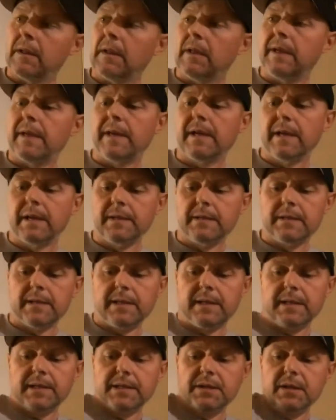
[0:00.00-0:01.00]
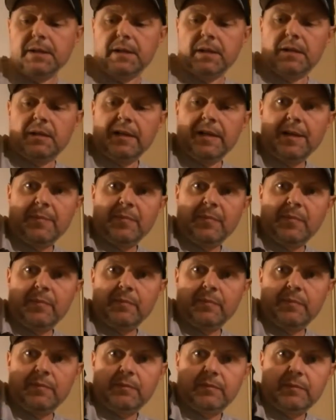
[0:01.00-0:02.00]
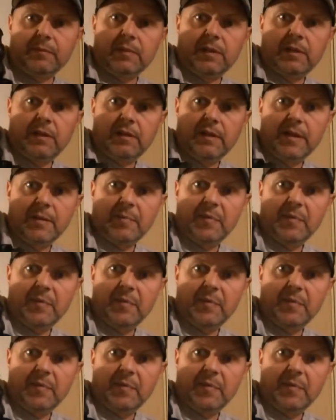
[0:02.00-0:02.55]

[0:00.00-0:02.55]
and you can clamp